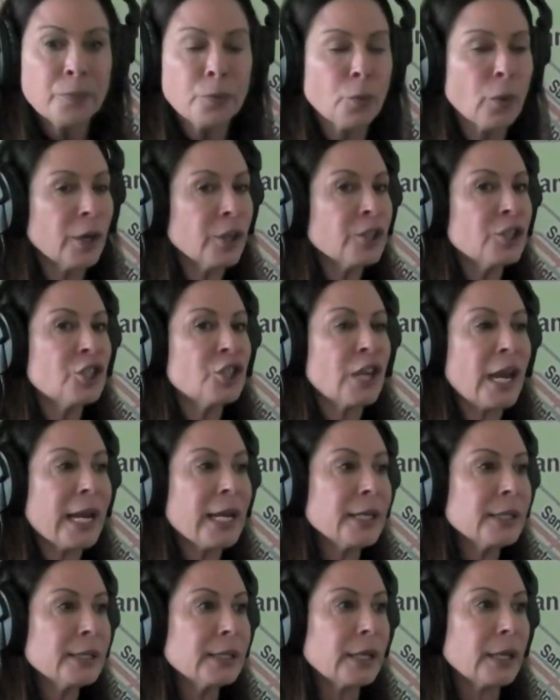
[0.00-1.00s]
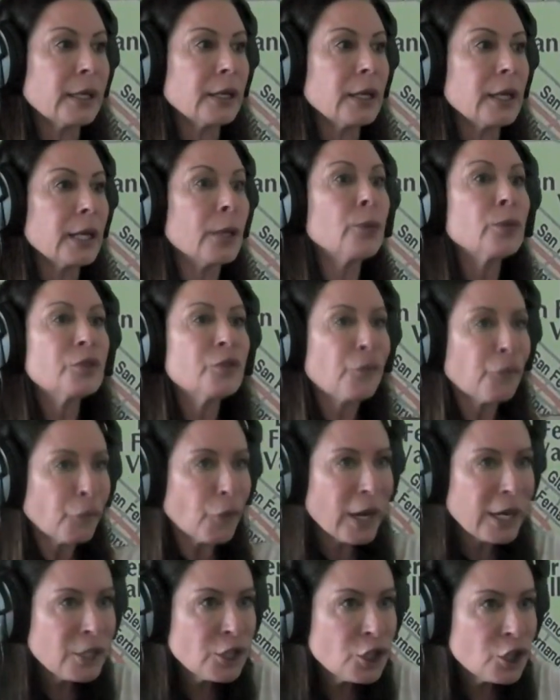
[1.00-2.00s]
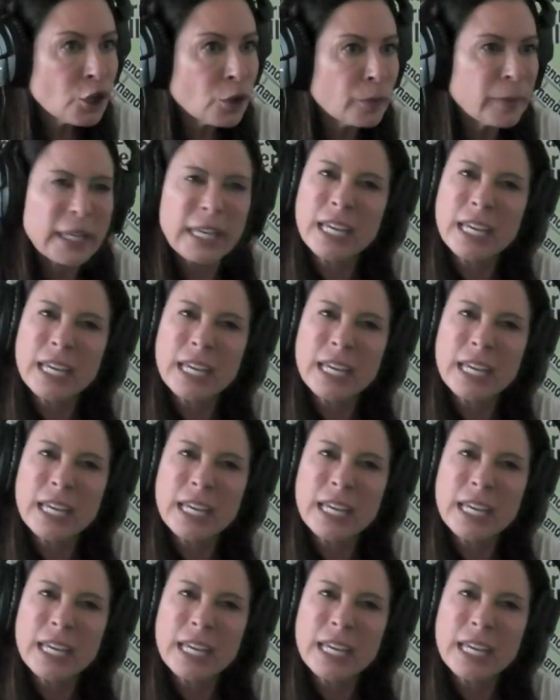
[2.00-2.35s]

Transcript: Whereas Jason, it was fresh to him.